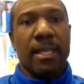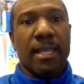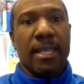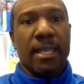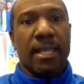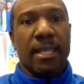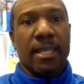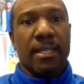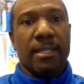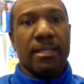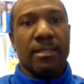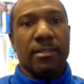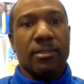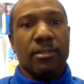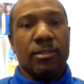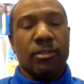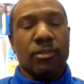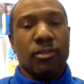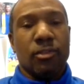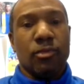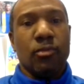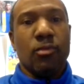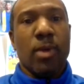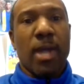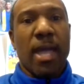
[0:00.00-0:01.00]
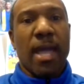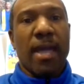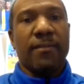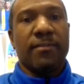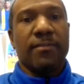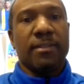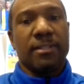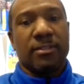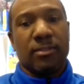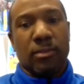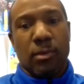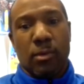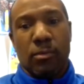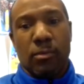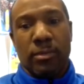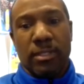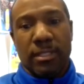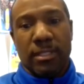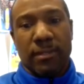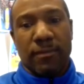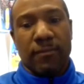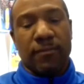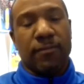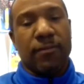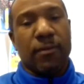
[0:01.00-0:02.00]
And you have to zone
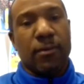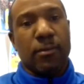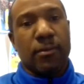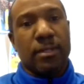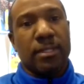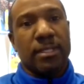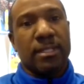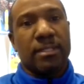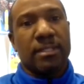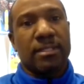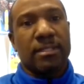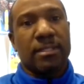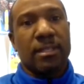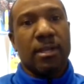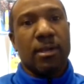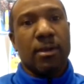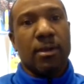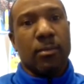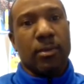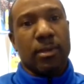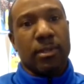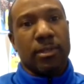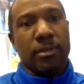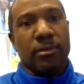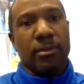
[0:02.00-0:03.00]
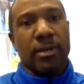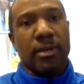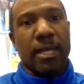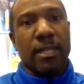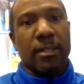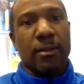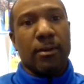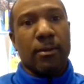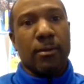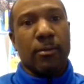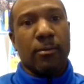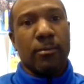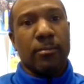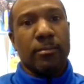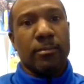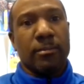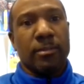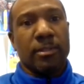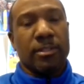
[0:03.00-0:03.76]
in and focus when you're at home.